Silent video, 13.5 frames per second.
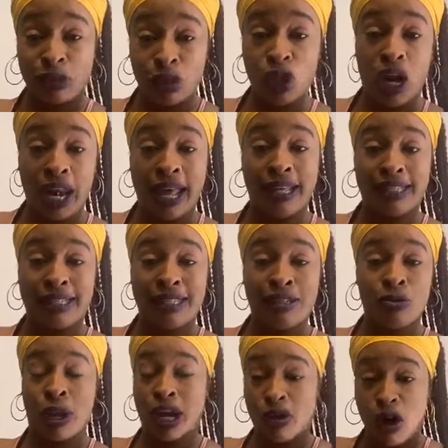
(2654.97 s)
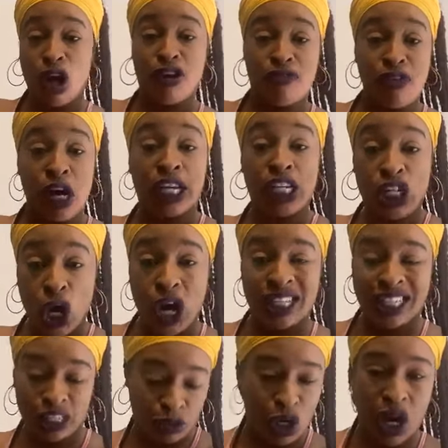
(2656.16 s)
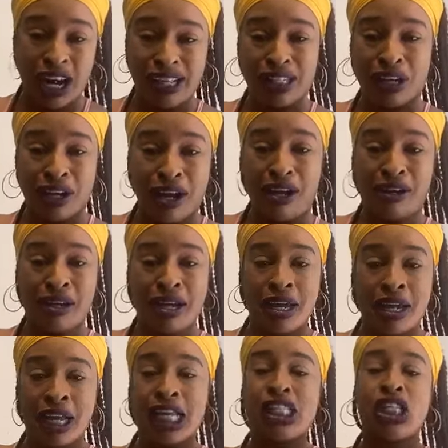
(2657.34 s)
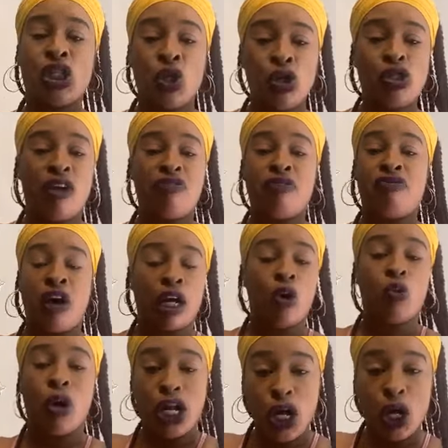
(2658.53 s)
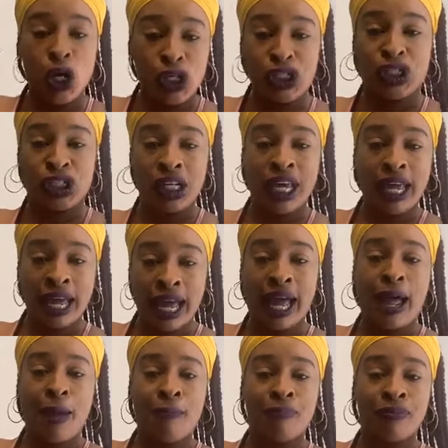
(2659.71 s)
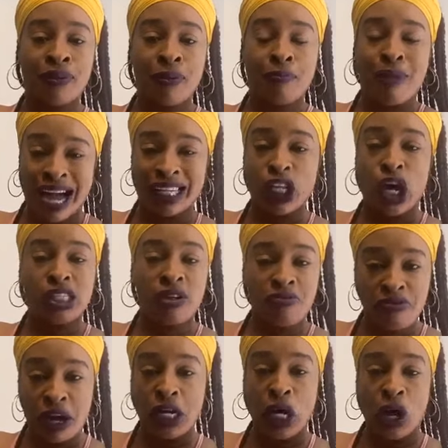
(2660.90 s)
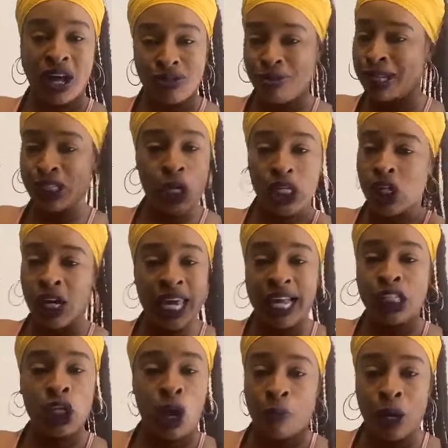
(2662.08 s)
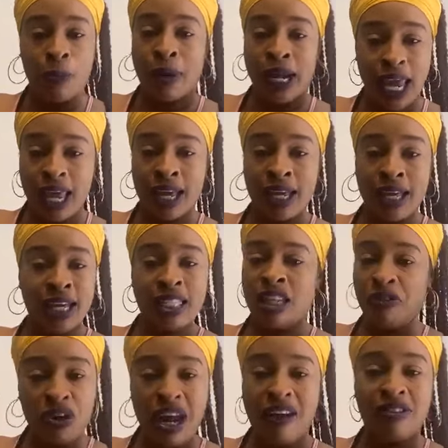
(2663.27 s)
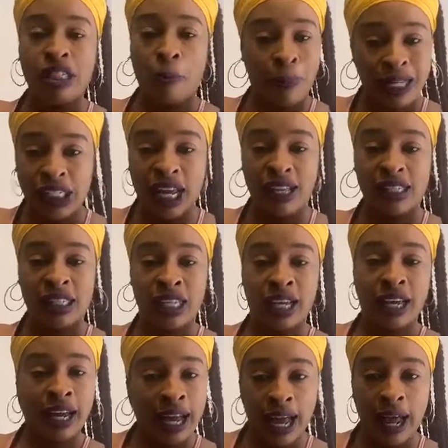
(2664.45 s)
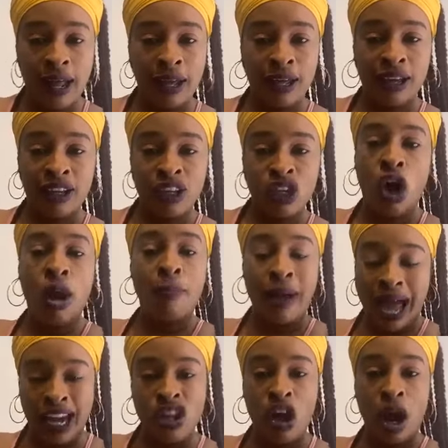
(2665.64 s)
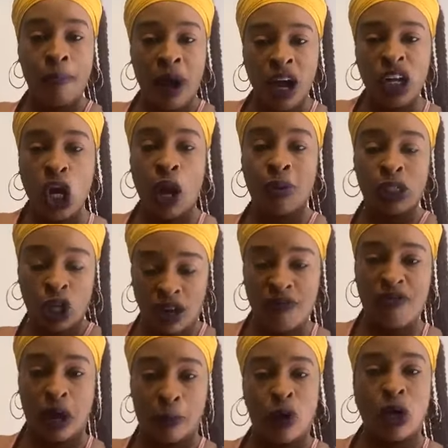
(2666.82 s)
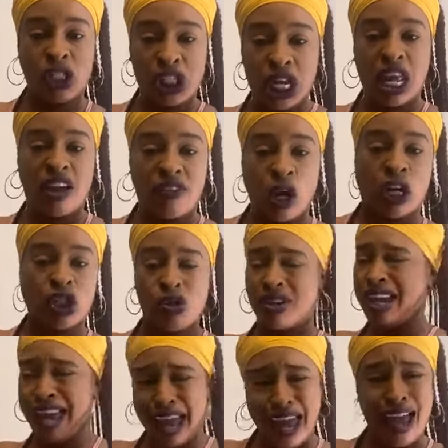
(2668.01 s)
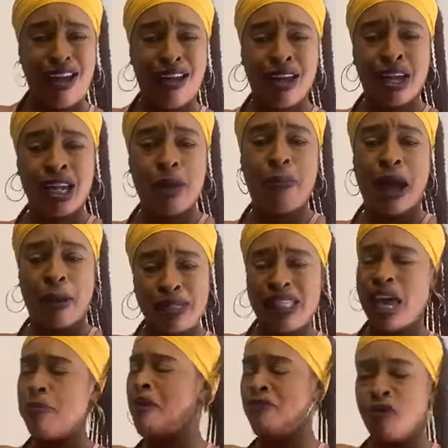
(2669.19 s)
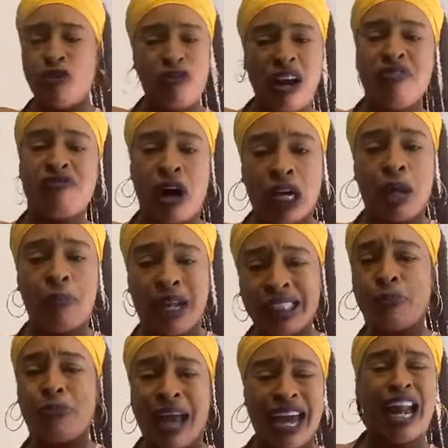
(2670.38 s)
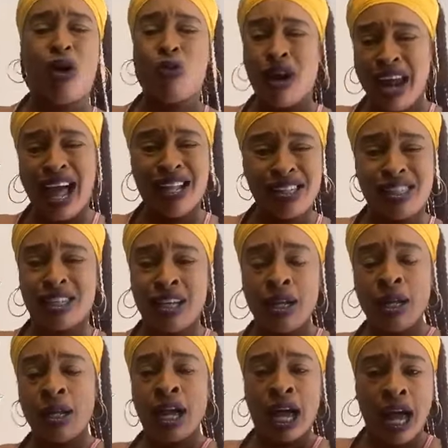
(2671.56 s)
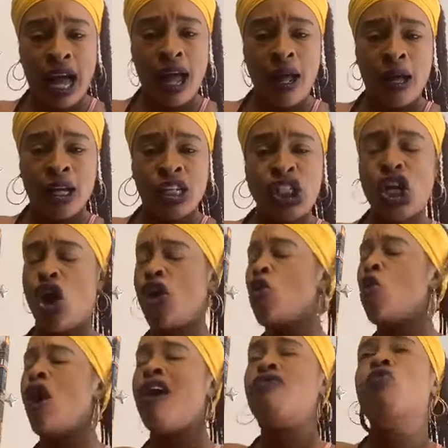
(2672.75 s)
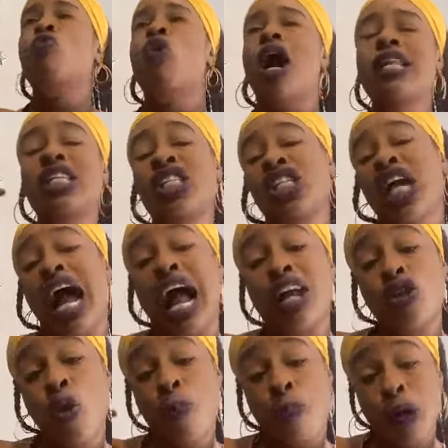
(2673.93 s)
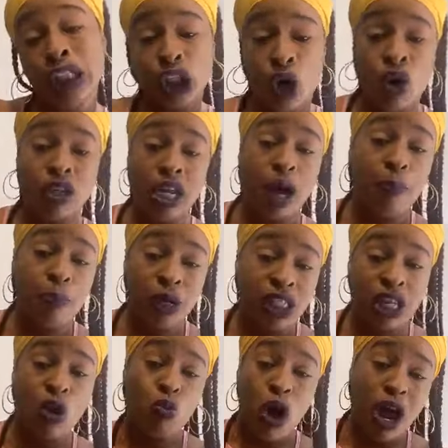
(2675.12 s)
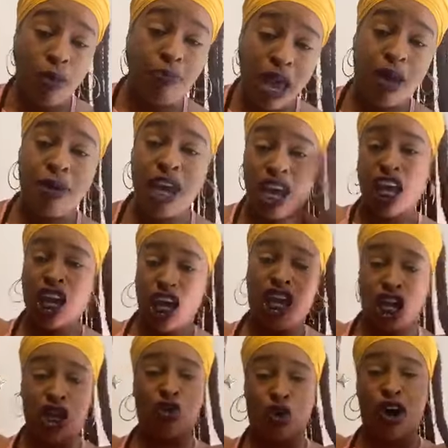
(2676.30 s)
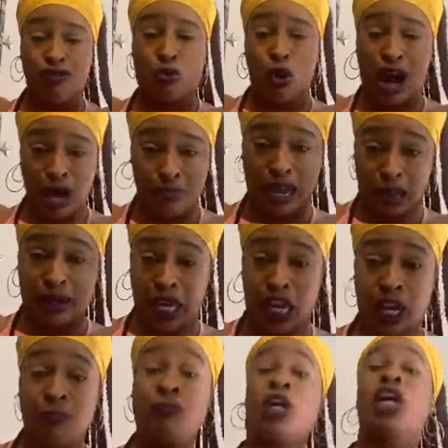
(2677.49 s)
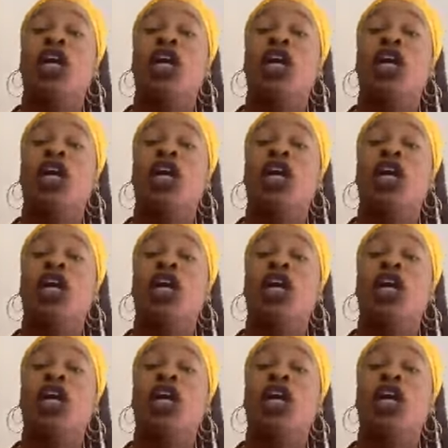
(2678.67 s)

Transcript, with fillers: That's what y'all is. Ring around the fucking doors. That's what y'all is good. Niggas is used all for fucking windows, huh? Back doors and front doors. Real talk, y'all can't talk with nobody. It's different levels of bitches, huh? Y'all mad and y'all bug. Y'all always talking fuck, but Austin, you have a lot of turn? Yeah. The Bible say be fruitful and fucking multiply. Now what else? Huh? She or you don't have one child. You push out your pussy. One baby. You don't have one baby.